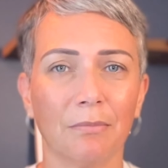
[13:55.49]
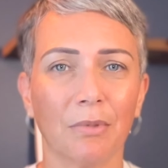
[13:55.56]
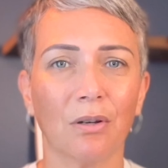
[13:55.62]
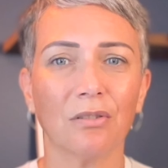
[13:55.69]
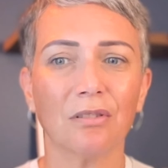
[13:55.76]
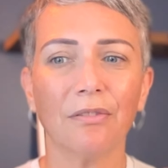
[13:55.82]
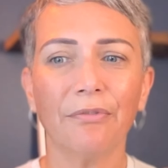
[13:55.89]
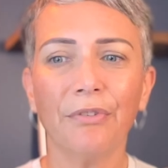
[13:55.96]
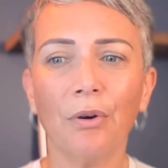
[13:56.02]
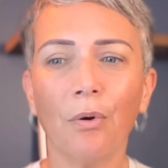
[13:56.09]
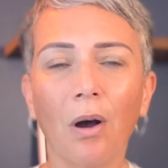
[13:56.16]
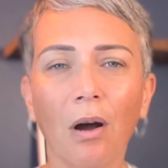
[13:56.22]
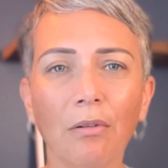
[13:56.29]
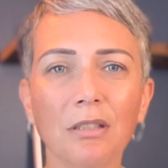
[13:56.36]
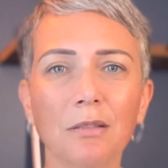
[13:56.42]
Because if you're
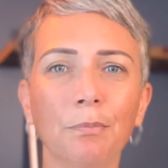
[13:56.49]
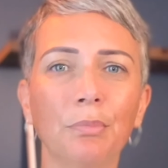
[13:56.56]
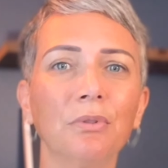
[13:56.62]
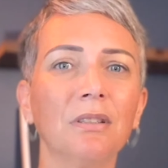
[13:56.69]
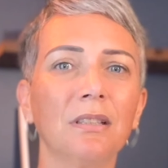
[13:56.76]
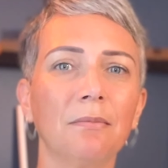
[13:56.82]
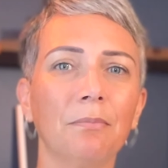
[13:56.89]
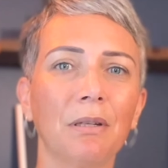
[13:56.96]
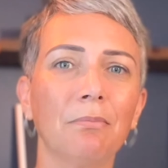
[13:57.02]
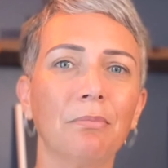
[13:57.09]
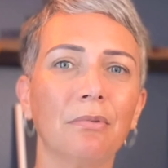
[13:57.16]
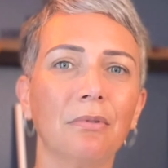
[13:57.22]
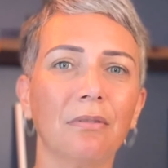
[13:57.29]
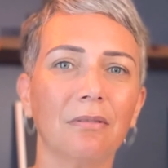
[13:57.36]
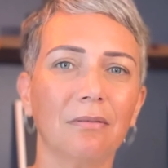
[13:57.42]
always putting
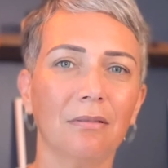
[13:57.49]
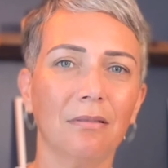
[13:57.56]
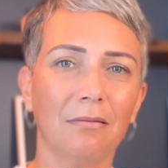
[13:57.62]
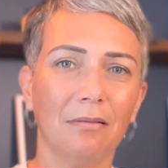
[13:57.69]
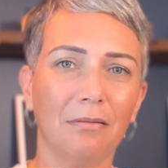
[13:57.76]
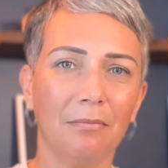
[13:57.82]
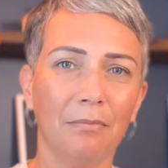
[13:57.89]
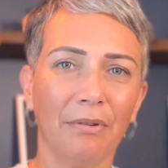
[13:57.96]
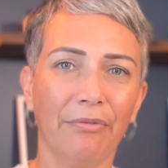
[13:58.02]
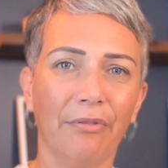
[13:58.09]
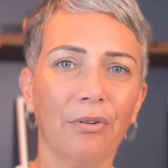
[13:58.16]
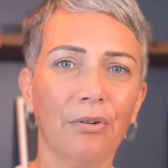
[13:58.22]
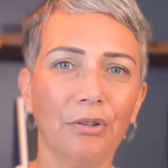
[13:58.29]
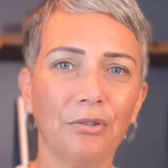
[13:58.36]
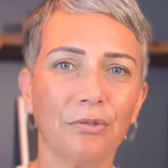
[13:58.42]
people
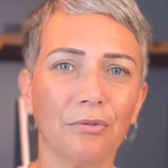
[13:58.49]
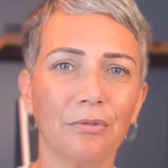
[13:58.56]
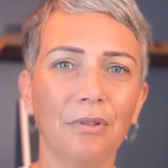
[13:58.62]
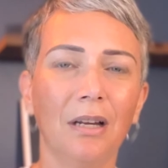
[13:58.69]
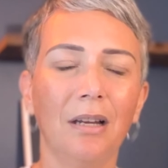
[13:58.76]
before you,